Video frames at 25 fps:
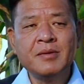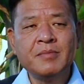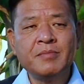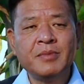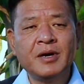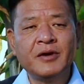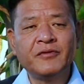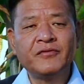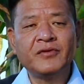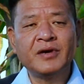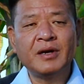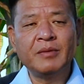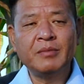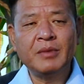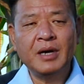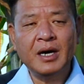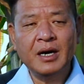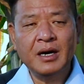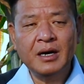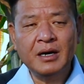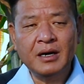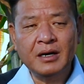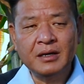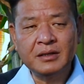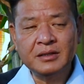But from
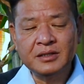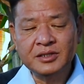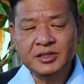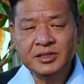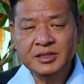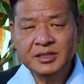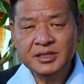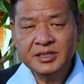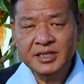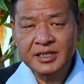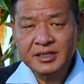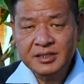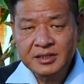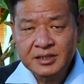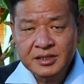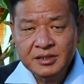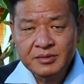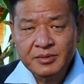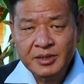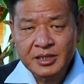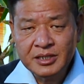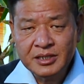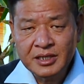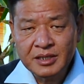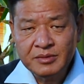the Central
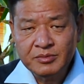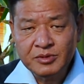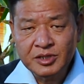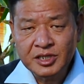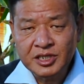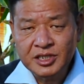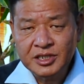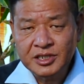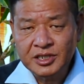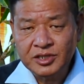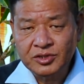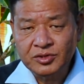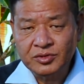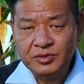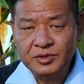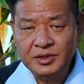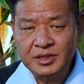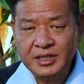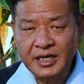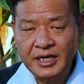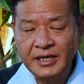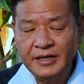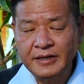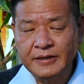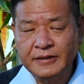Tibetan administration
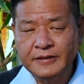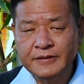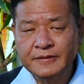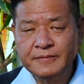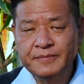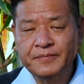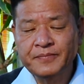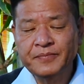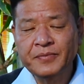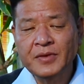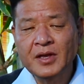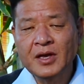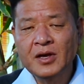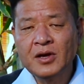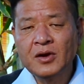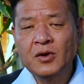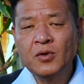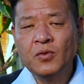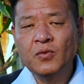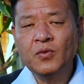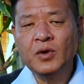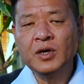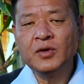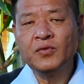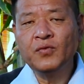side,
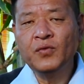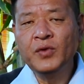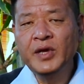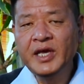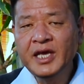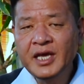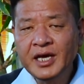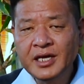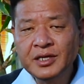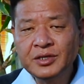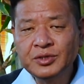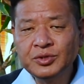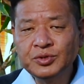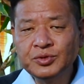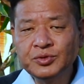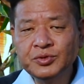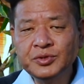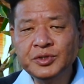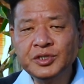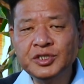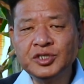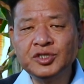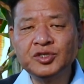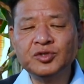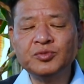what we can do
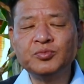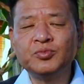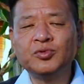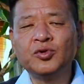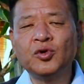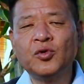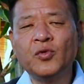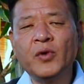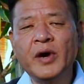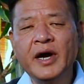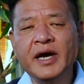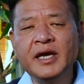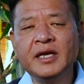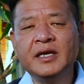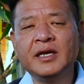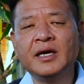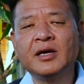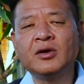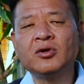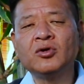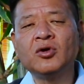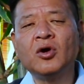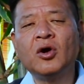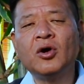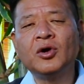is to provide a
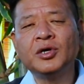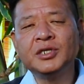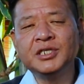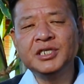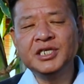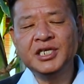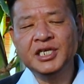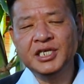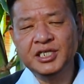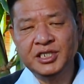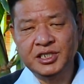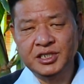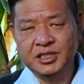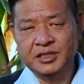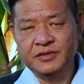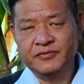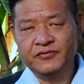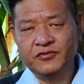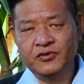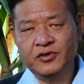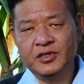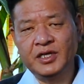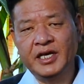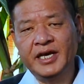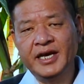coordinator
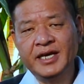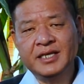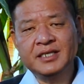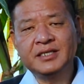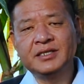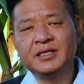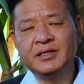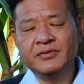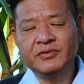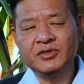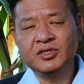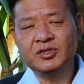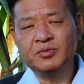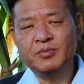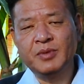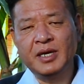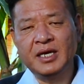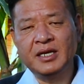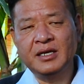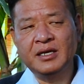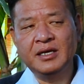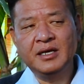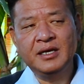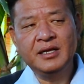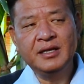for the
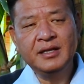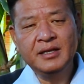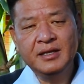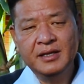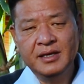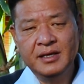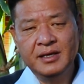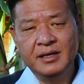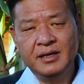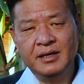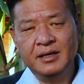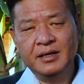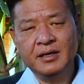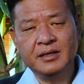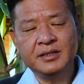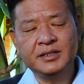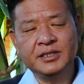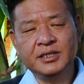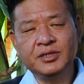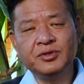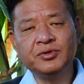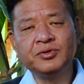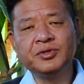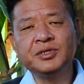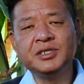ex-servicemen in the
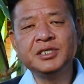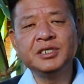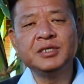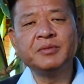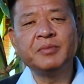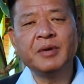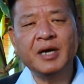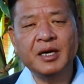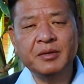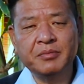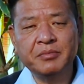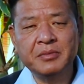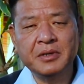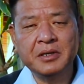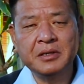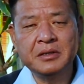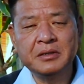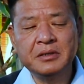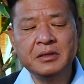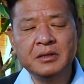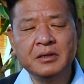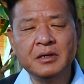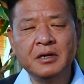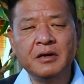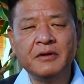security department
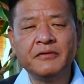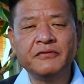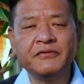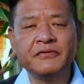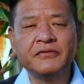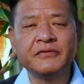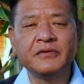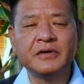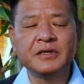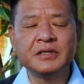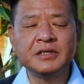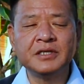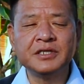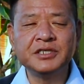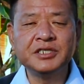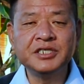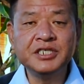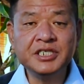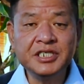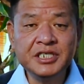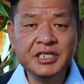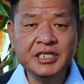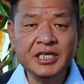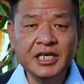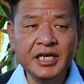of the
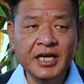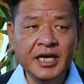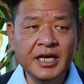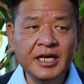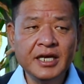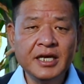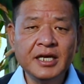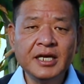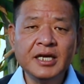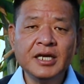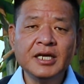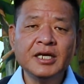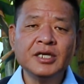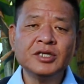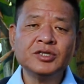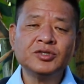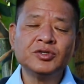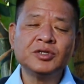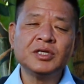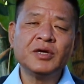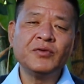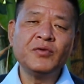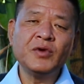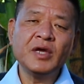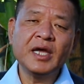CTA,
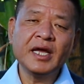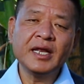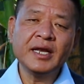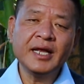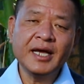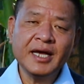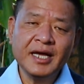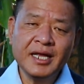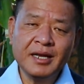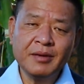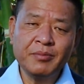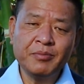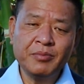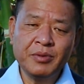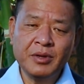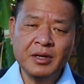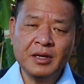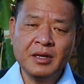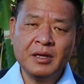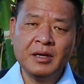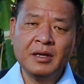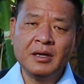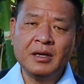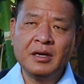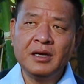so that we can help
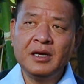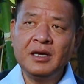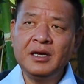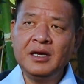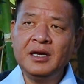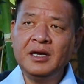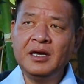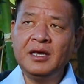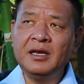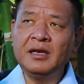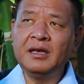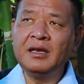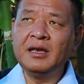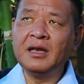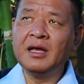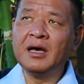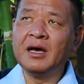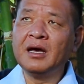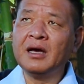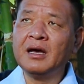in